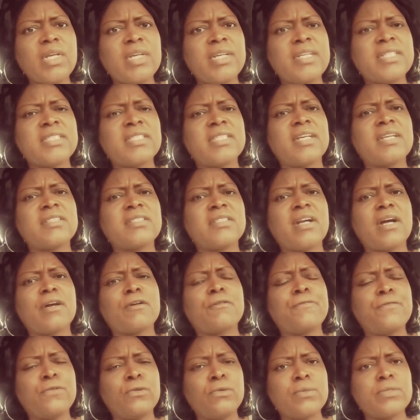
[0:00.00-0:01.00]
he says that
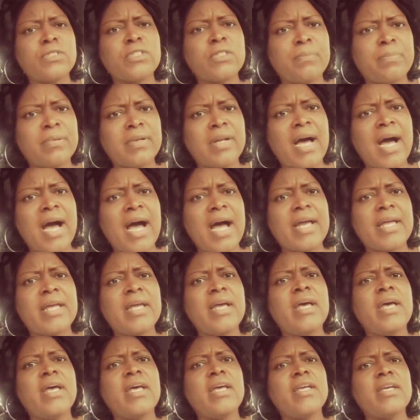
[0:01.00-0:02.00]
our food supply
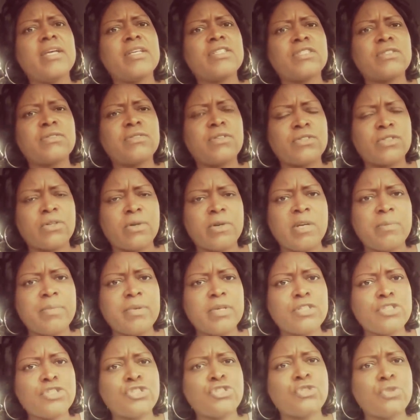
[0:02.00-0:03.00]
is there's going to
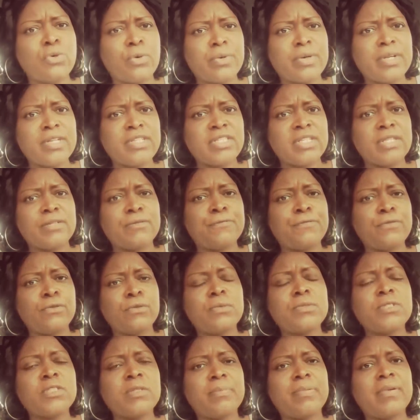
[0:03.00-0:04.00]
be a shortage in
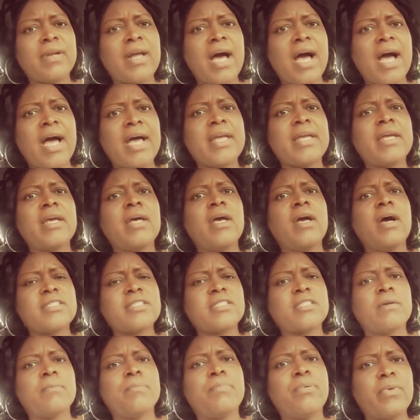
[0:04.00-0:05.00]
food supply at
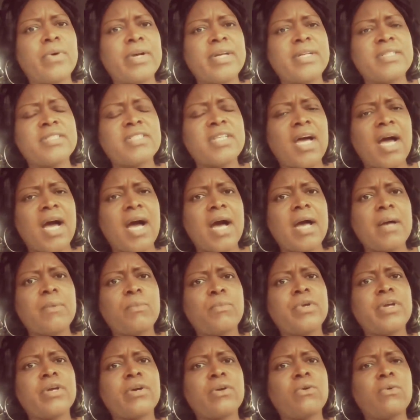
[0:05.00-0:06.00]
some point in time
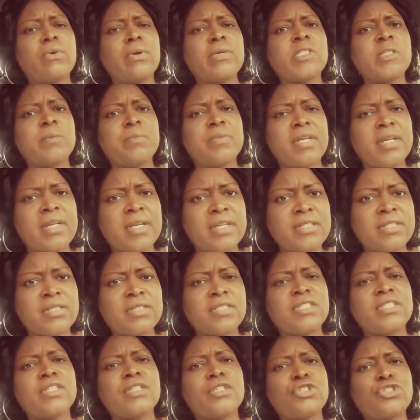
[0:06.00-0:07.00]
we are going to begin to
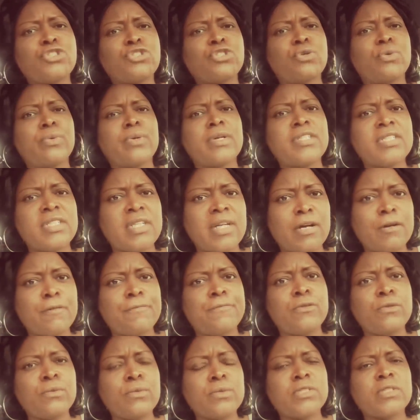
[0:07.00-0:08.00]
see a shortage in our
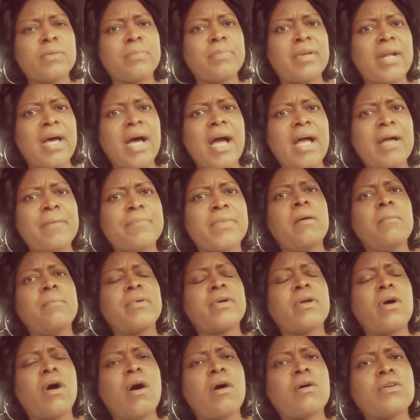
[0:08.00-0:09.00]
food supply
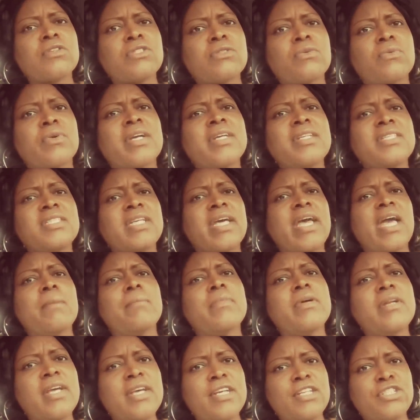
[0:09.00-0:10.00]
but also
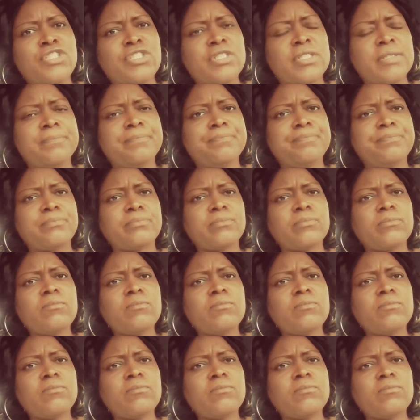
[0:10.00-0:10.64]
contamination